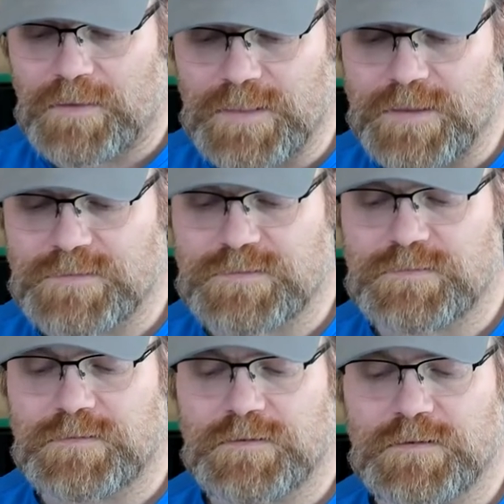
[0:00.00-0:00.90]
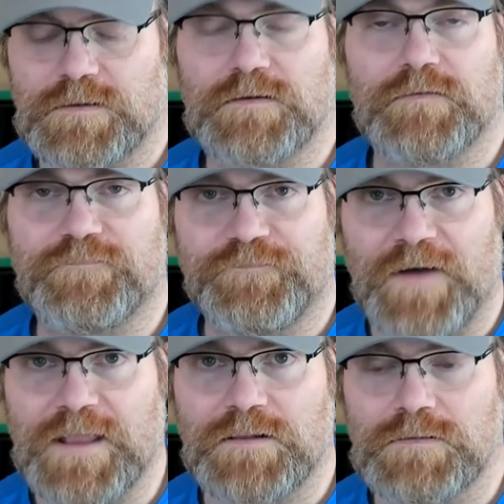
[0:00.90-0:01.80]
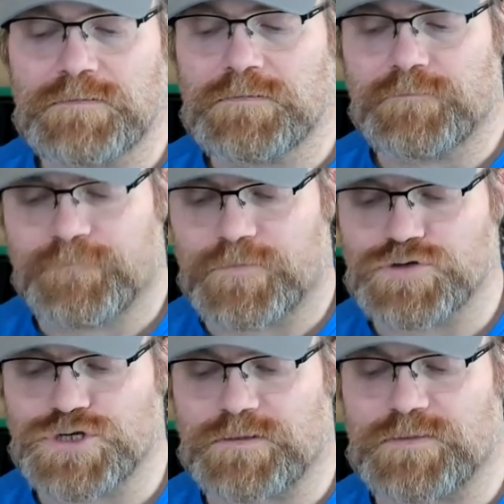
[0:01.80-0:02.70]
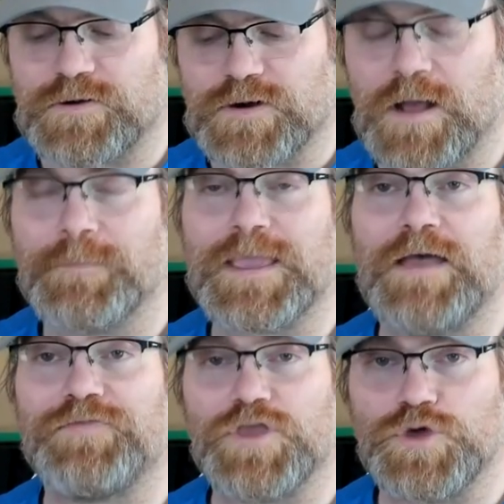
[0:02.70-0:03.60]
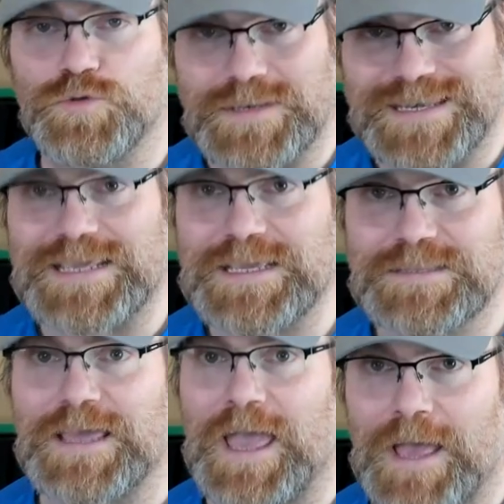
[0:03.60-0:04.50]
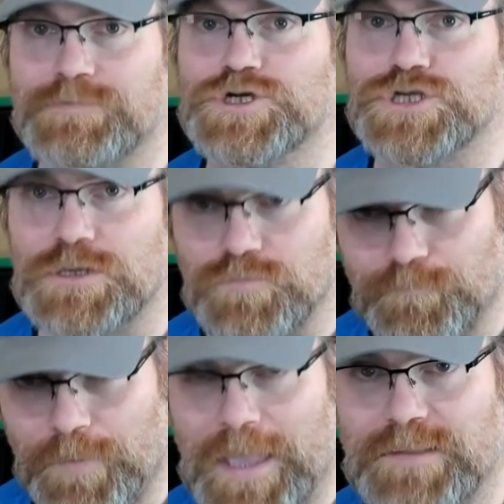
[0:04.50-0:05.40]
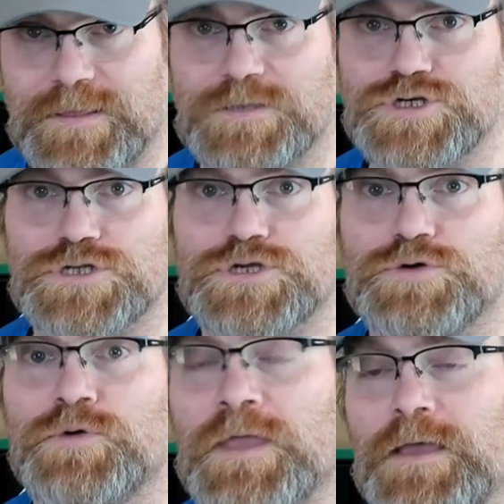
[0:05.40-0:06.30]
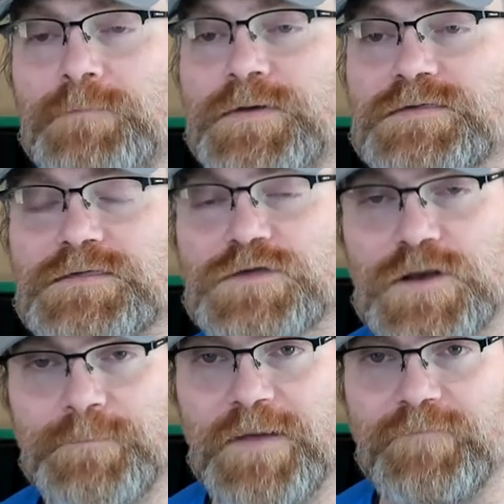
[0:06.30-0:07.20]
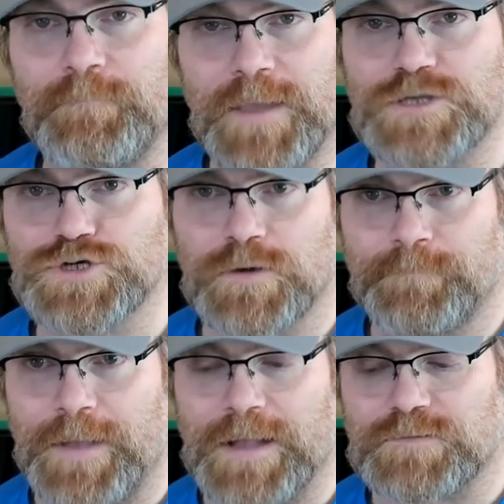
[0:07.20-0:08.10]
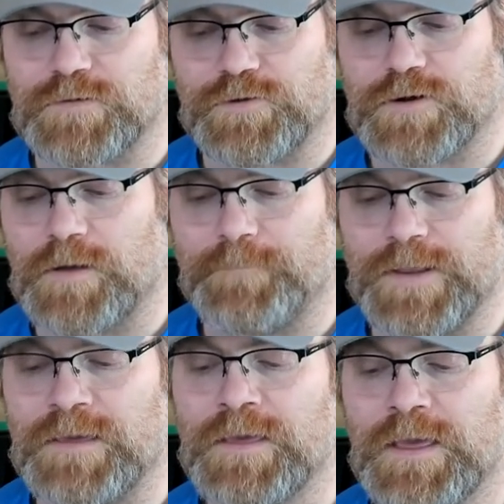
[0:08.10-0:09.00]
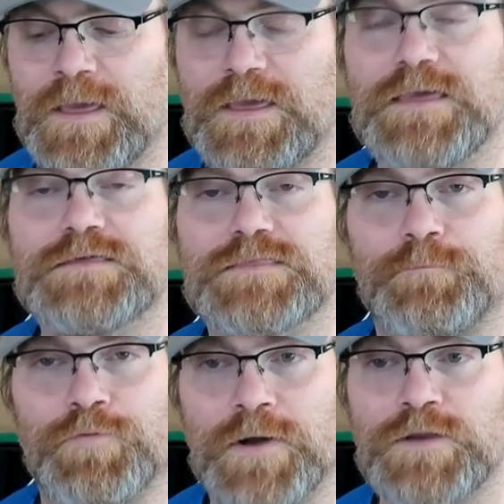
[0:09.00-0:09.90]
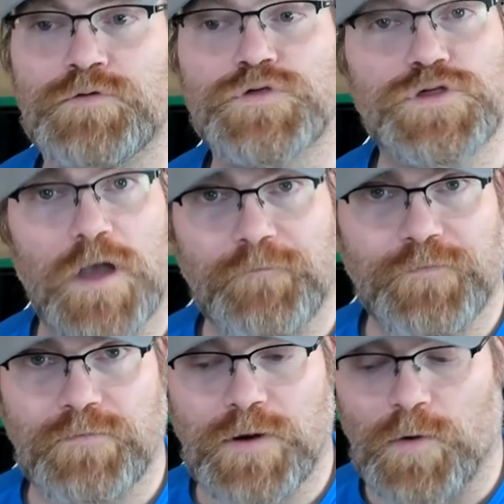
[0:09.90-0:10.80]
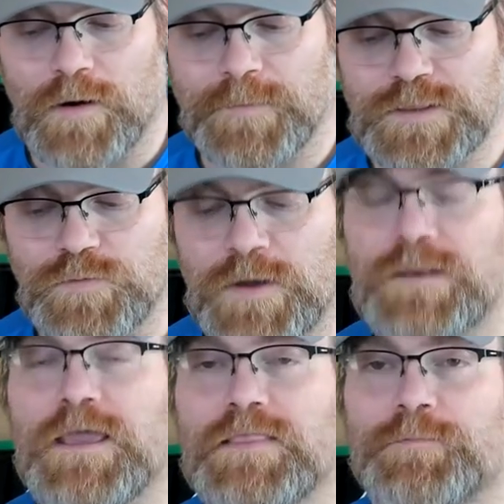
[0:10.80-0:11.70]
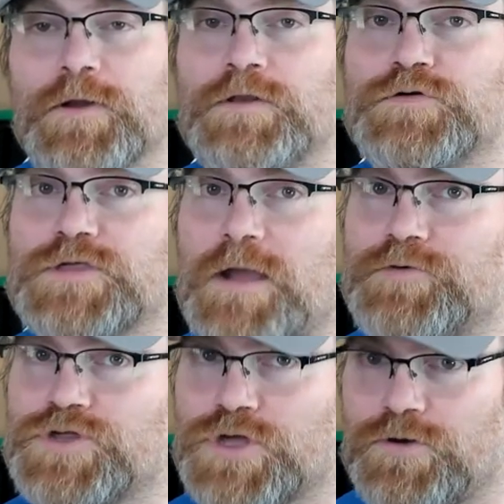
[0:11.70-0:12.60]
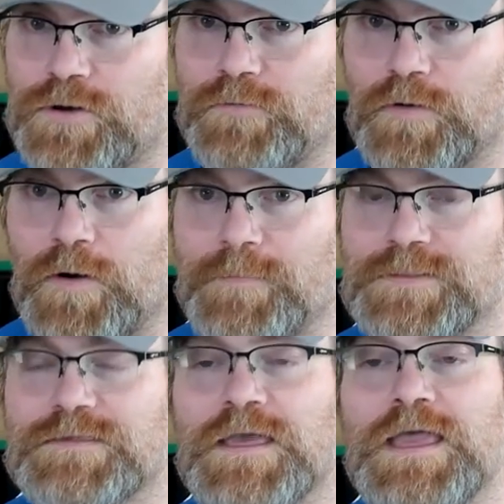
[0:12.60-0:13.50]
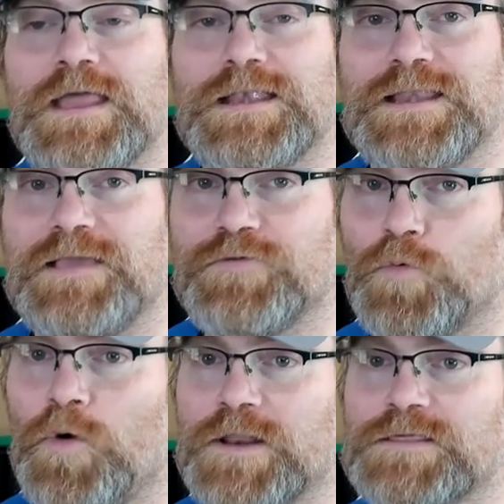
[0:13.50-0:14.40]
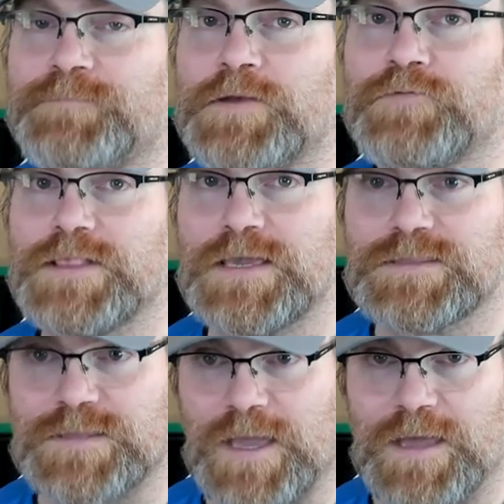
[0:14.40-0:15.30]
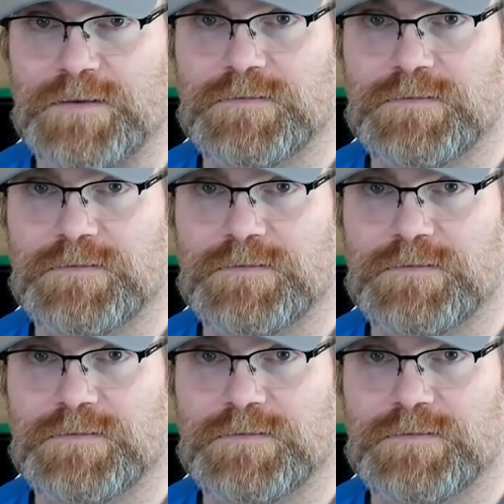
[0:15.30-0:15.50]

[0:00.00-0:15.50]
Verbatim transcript: list final versions that are coming out that you need to actually pay attention to because it's going to have a major impact on your company is the brand new software requirements one and the brand new cybersecurity requirements. Neither one has been released yet,